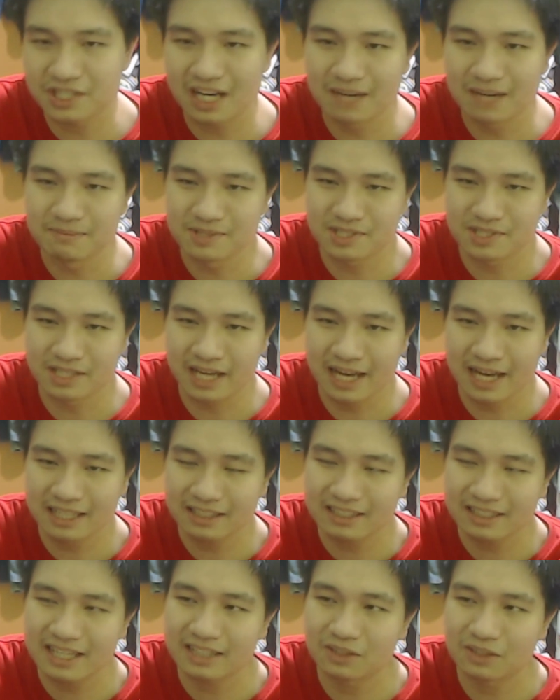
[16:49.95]
obviously, I
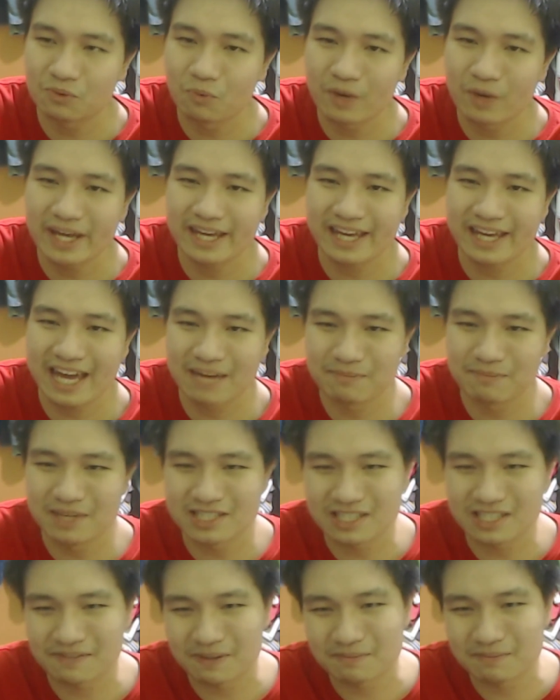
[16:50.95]
like that the way
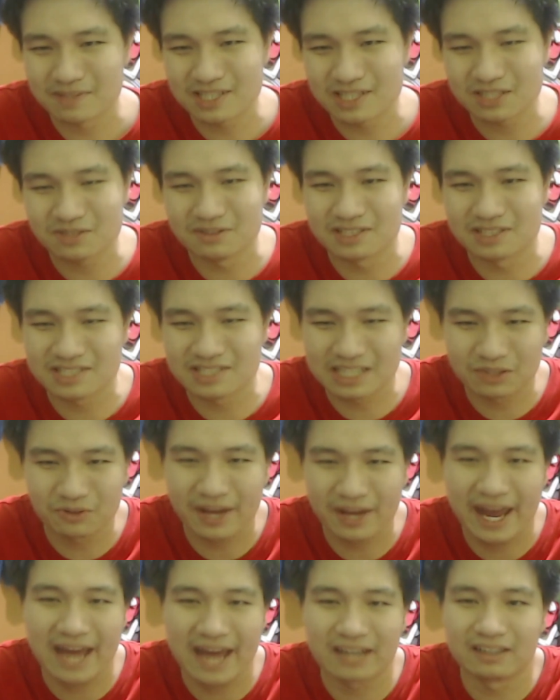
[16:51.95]
abbysfm decided to
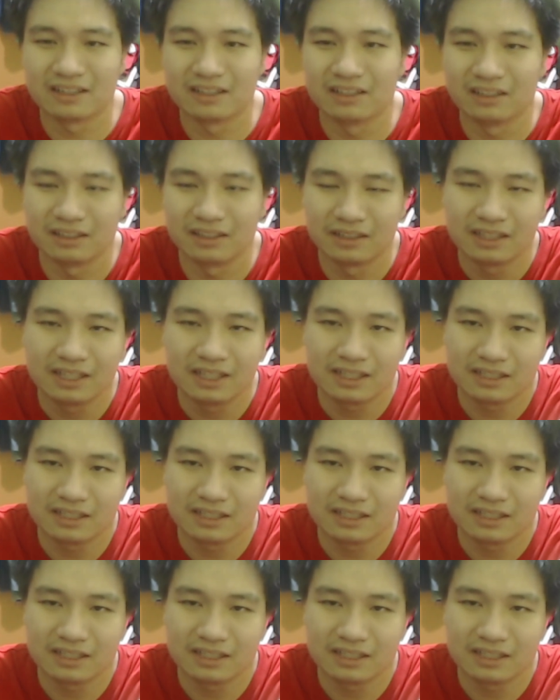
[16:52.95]
handle